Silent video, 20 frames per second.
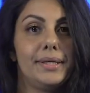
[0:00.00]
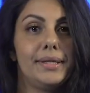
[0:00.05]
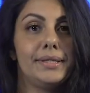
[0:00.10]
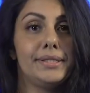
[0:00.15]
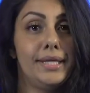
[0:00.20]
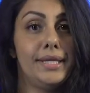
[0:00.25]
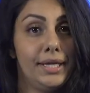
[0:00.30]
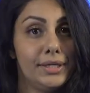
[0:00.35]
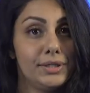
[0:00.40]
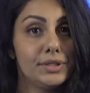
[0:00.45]

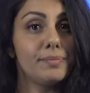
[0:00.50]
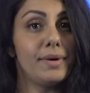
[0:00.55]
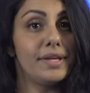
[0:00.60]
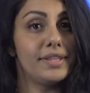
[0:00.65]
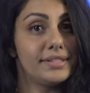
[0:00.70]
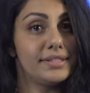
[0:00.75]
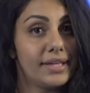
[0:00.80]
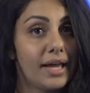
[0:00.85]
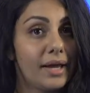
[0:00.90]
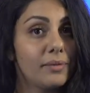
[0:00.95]
Daniel, by
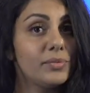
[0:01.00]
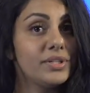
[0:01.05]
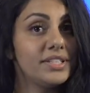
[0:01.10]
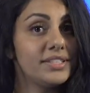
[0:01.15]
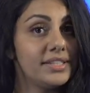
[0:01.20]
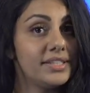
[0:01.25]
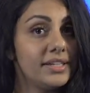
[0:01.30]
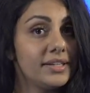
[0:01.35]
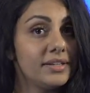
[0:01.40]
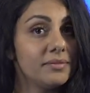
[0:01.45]
the time we
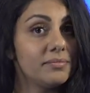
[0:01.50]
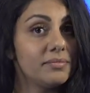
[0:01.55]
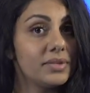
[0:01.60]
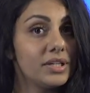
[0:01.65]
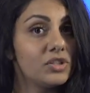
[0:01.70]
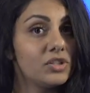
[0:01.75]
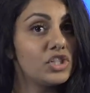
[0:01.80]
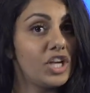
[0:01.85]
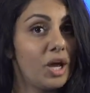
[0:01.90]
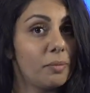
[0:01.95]
see him
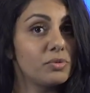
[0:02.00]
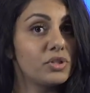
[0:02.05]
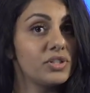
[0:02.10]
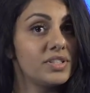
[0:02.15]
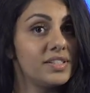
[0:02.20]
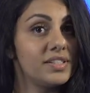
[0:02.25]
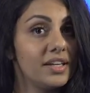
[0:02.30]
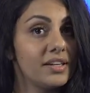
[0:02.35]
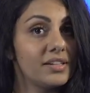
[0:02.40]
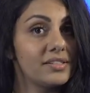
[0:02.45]
in chapter
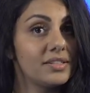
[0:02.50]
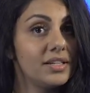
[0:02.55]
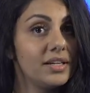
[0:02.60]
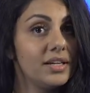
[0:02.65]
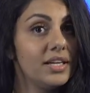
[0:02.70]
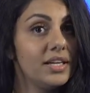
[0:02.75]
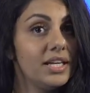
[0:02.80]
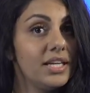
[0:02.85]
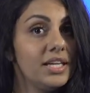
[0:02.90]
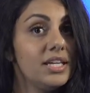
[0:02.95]
6,
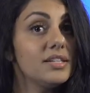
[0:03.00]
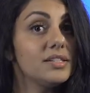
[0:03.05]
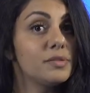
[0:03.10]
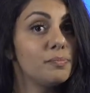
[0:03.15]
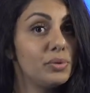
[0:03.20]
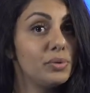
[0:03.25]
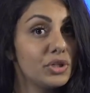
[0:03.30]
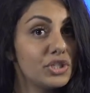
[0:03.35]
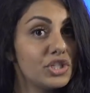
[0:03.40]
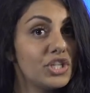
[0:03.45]
he is
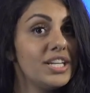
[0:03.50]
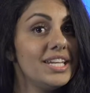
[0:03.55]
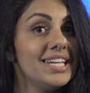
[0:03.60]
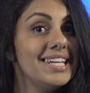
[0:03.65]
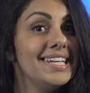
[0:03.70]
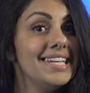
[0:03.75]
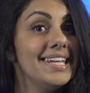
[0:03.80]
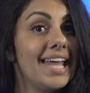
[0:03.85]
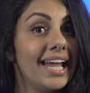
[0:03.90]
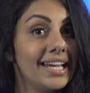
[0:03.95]
pushing
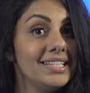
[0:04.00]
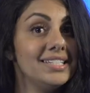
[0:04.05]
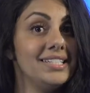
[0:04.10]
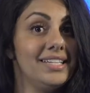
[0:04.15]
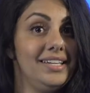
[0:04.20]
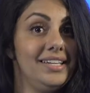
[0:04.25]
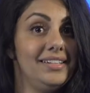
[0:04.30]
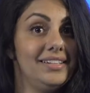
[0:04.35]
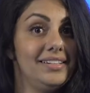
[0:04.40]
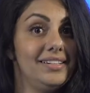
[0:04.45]

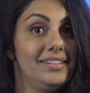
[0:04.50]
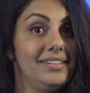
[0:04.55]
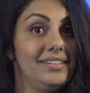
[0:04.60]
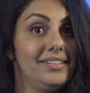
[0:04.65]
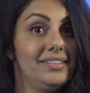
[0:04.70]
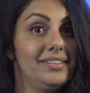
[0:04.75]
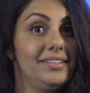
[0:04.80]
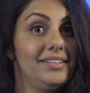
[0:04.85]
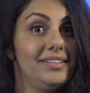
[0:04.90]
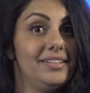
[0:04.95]
90.
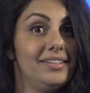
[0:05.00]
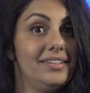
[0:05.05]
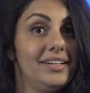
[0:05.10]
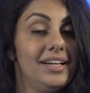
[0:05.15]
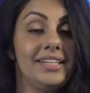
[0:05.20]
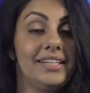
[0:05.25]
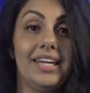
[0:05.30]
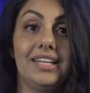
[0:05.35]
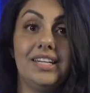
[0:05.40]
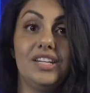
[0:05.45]

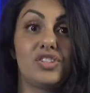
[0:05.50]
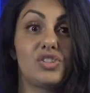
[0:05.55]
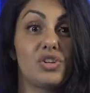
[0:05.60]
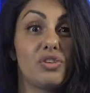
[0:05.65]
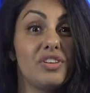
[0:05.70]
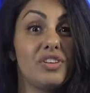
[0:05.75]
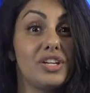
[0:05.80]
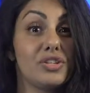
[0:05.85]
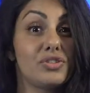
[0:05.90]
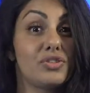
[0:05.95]
Again, he's
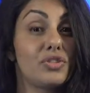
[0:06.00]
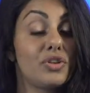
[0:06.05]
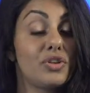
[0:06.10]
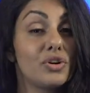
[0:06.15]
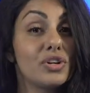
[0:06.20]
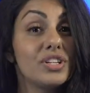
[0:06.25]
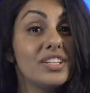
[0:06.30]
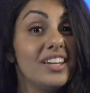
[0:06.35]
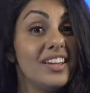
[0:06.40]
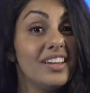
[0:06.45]
serving his
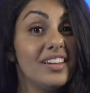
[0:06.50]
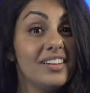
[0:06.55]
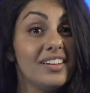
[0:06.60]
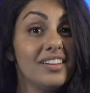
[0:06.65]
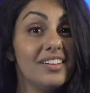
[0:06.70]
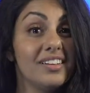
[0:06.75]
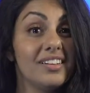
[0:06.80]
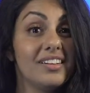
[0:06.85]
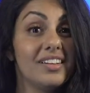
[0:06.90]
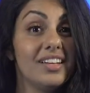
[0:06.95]
3rd king.
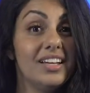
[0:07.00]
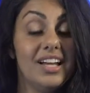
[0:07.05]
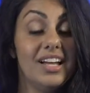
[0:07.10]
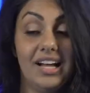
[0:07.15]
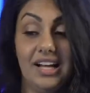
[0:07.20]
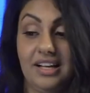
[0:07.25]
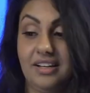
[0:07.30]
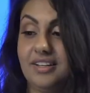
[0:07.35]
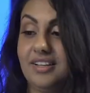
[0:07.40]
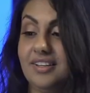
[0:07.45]

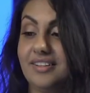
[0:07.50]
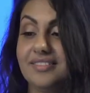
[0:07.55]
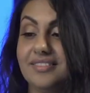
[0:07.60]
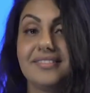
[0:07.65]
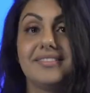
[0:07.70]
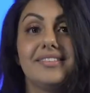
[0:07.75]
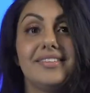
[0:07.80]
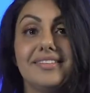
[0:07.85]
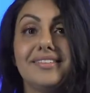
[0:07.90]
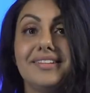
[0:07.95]

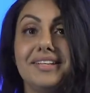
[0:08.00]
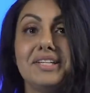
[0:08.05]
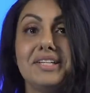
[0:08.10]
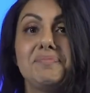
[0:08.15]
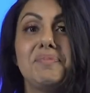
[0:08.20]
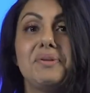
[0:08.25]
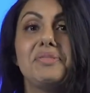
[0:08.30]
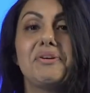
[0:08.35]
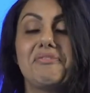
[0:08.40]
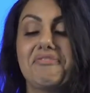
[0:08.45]
He's
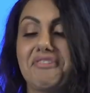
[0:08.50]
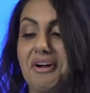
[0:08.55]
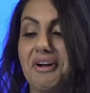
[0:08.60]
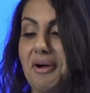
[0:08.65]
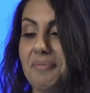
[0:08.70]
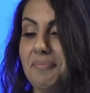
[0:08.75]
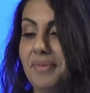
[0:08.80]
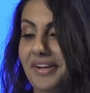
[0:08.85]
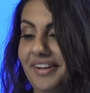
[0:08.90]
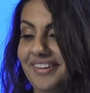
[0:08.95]
been there for a
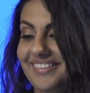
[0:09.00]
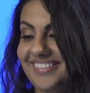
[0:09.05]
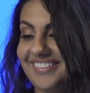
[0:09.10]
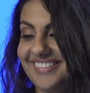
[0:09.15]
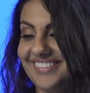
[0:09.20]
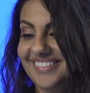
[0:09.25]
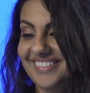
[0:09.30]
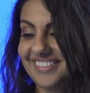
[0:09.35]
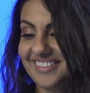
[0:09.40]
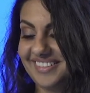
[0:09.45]
hot minute.
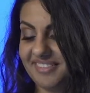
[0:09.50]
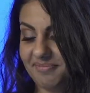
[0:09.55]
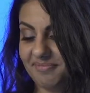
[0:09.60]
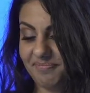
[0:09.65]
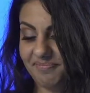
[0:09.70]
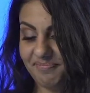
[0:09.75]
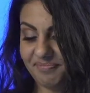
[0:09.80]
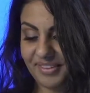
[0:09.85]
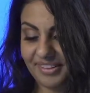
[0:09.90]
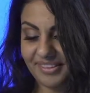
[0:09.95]

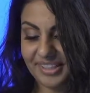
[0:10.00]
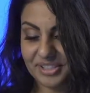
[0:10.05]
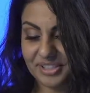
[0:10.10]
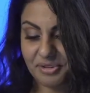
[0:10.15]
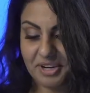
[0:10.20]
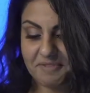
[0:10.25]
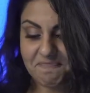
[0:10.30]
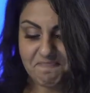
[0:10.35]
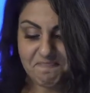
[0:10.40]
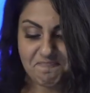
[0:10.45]
Let's
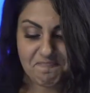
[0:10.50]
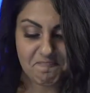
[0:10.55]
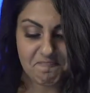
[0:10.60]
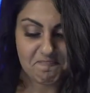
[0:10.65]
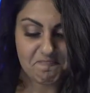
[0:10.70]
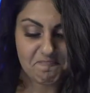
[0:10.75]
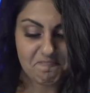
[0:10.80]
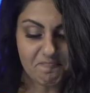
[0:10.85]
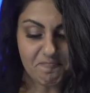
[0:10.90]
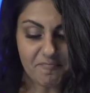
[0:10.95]
read.
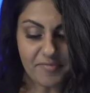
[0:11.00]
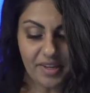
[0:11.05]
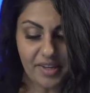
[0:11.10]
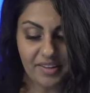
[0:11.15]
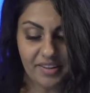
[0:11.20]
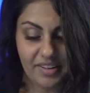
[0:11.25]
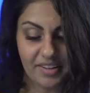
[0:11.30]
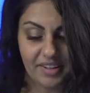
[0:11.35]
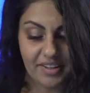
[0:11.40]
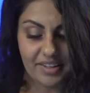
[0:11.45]

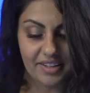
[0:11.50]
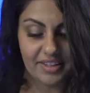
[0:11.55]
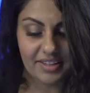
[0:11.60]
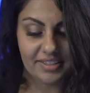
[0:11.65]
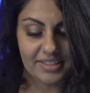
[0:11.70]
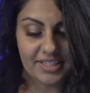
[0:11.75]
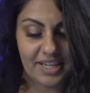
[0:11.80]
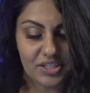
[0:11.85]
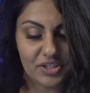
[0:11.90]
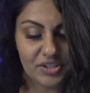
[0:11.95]

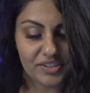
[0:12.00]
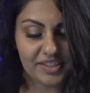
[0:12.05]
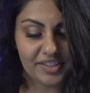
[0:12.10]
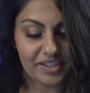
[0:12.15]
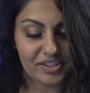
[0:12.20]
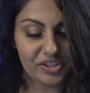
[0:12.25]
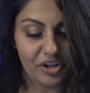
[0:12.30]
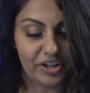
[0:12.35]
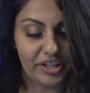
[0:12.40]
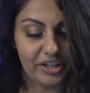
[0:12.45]
Daniel
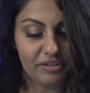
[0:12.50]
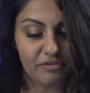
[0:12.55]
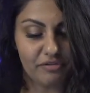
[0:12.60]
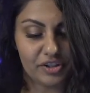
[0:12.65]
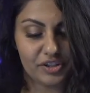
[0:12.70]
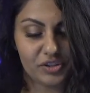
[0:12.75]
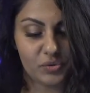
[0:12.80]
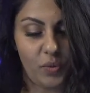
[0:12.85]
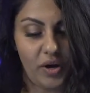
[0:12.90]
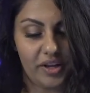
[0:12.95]
6, starting in
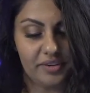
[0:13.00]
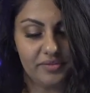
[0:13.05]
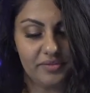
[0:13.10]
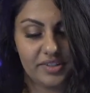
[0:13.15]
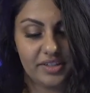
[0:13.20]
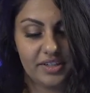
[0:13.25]
verse 1.